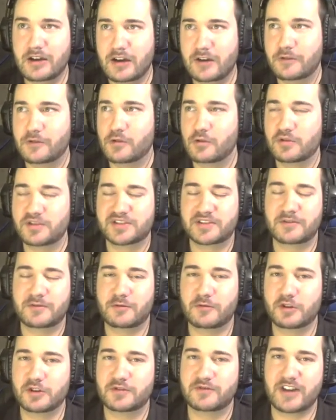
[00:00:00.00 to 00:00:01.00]
of course, the
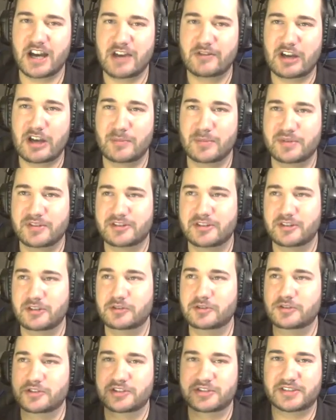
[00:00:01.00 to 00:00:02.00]
first five
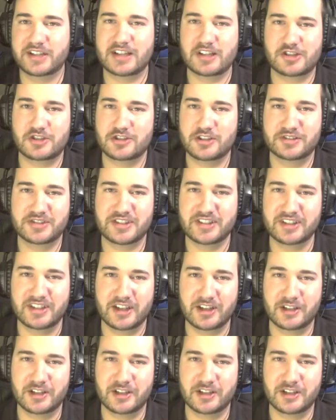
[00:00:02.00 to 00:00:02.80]
episodes just as shits and